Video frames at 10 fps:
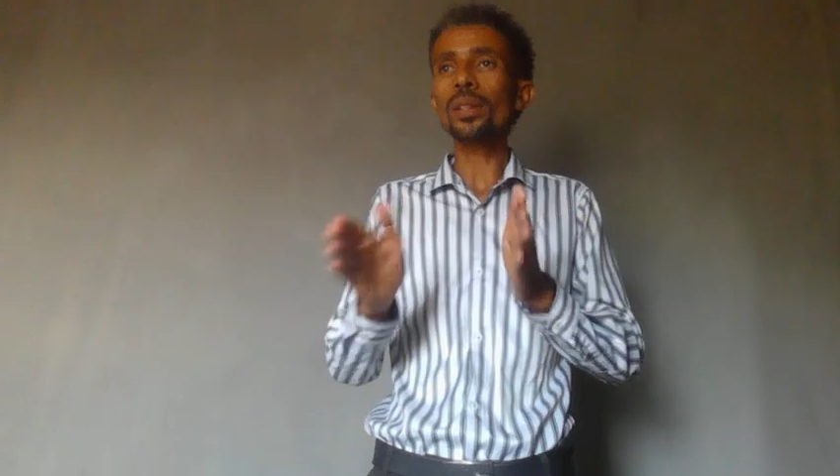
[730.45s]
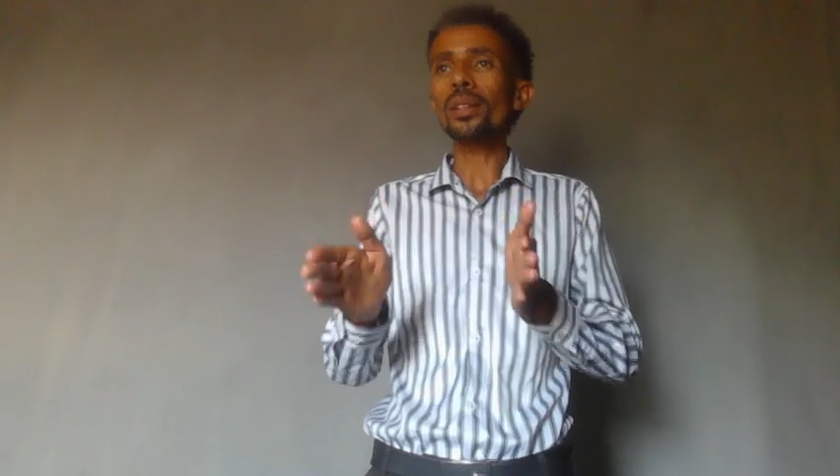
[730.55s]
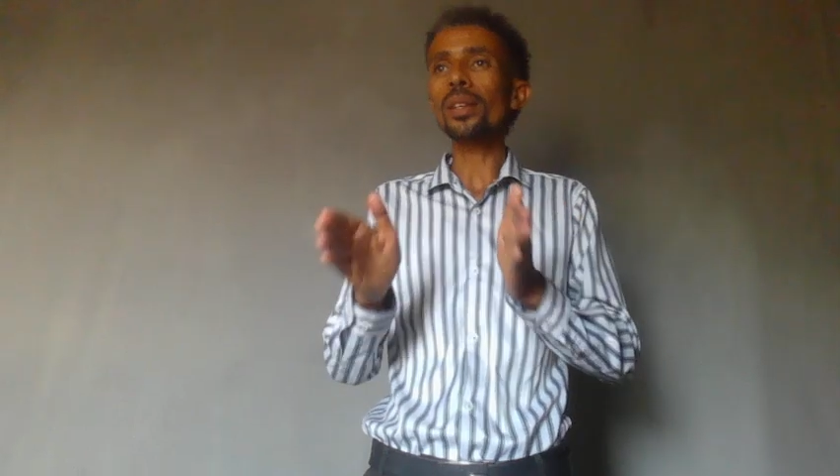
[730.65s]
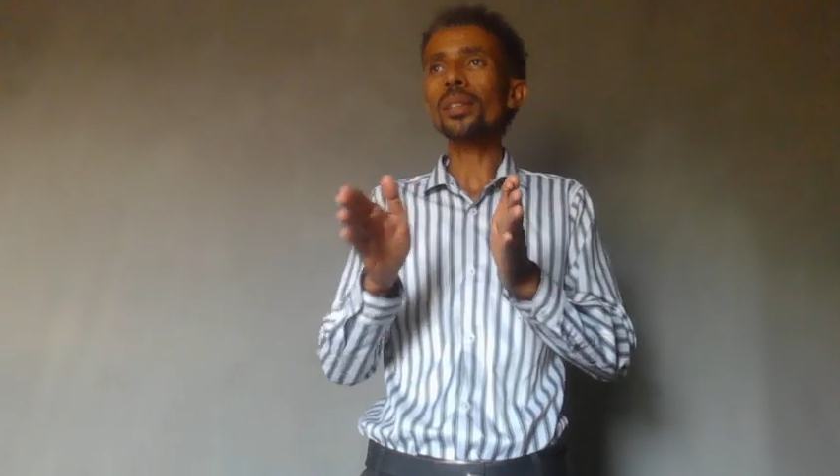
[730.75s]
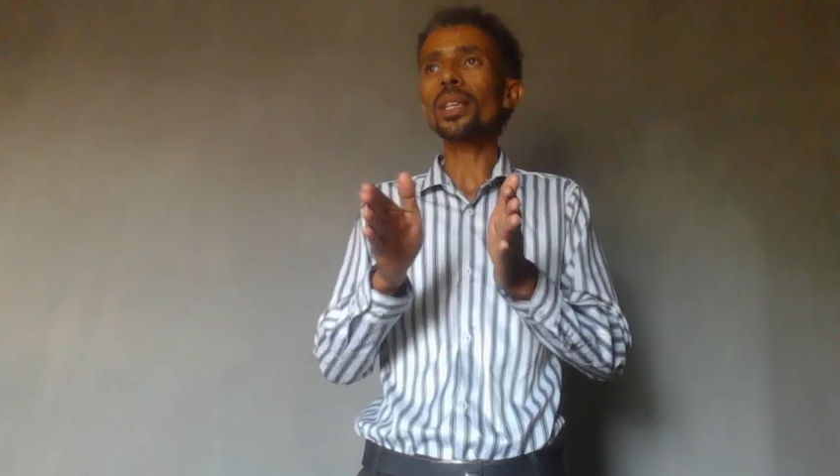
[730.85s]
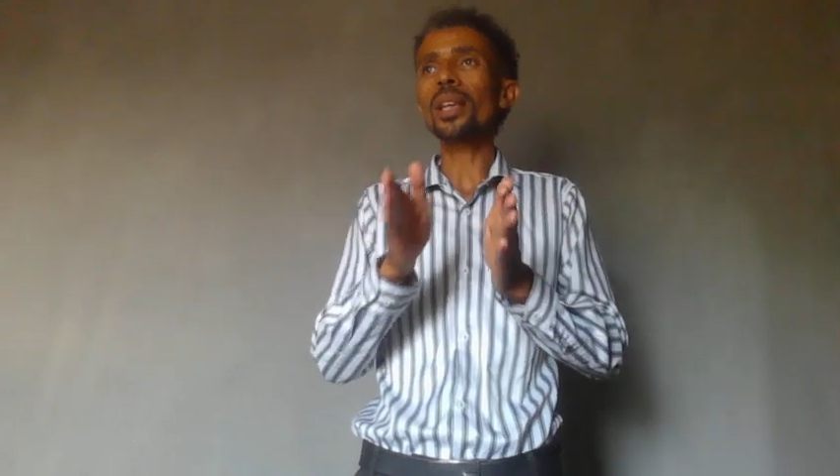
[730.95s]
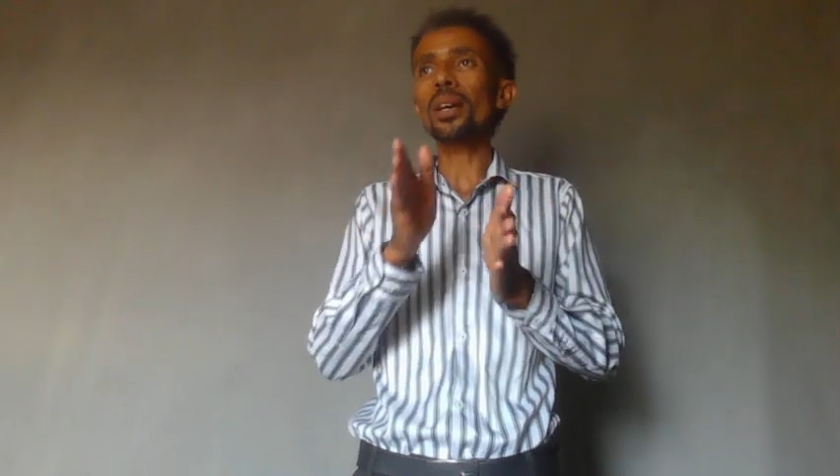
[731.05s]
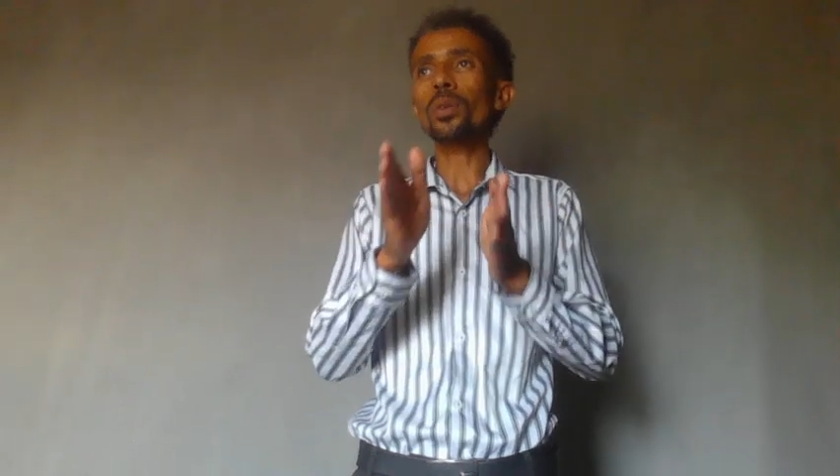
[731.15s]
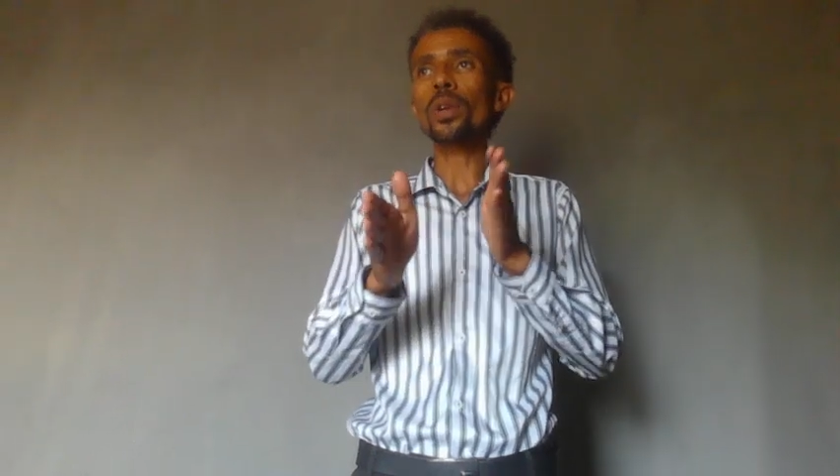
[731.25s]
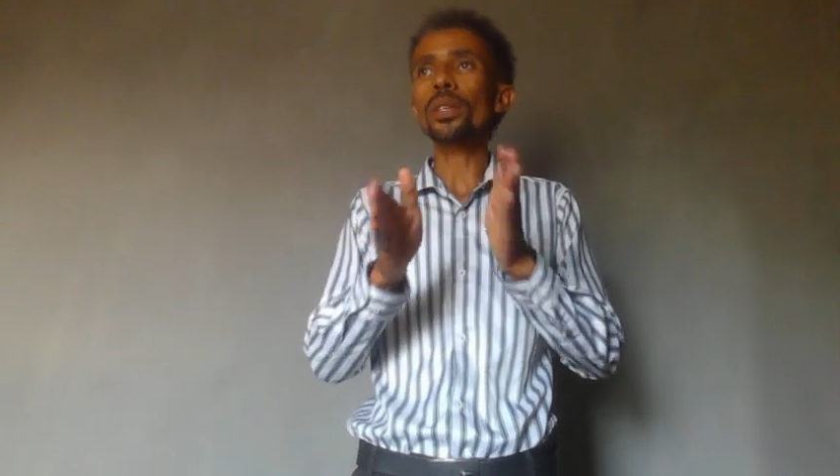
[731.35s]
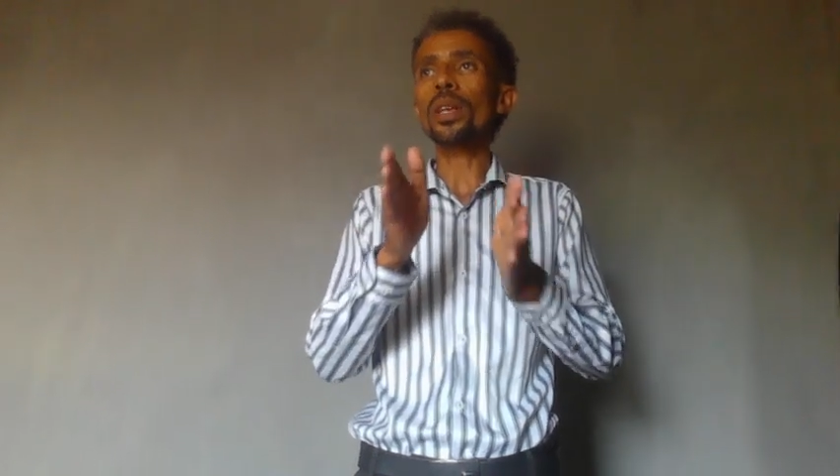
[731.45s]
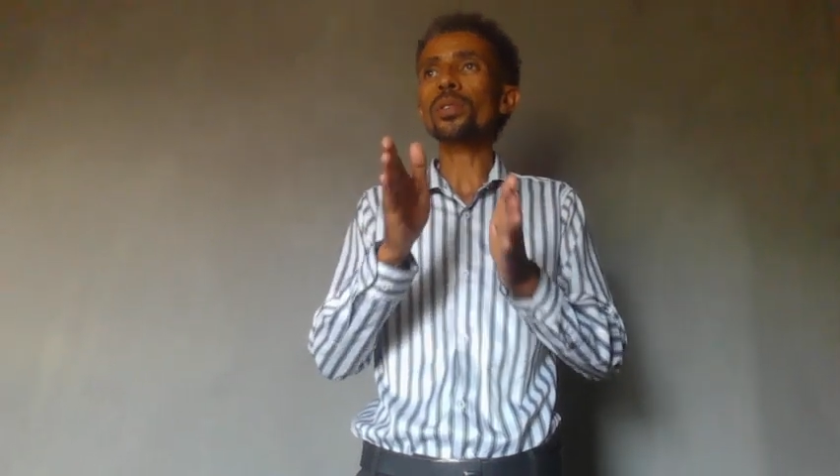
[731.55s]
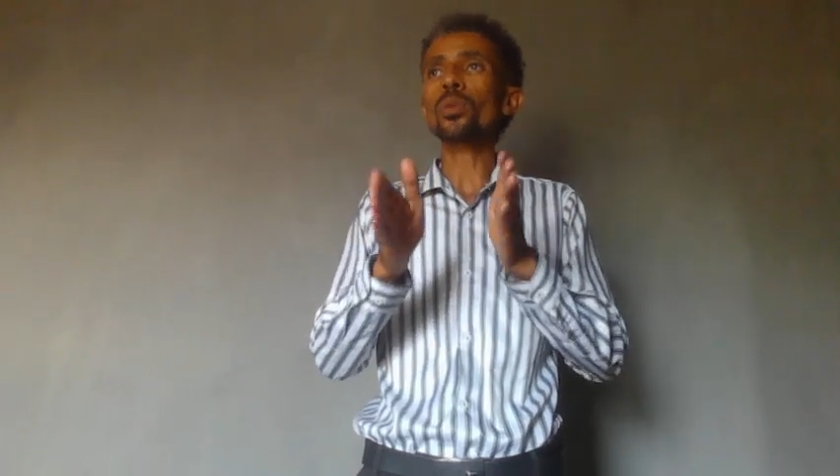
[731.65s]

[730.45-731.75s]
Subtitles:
the testing accuracy has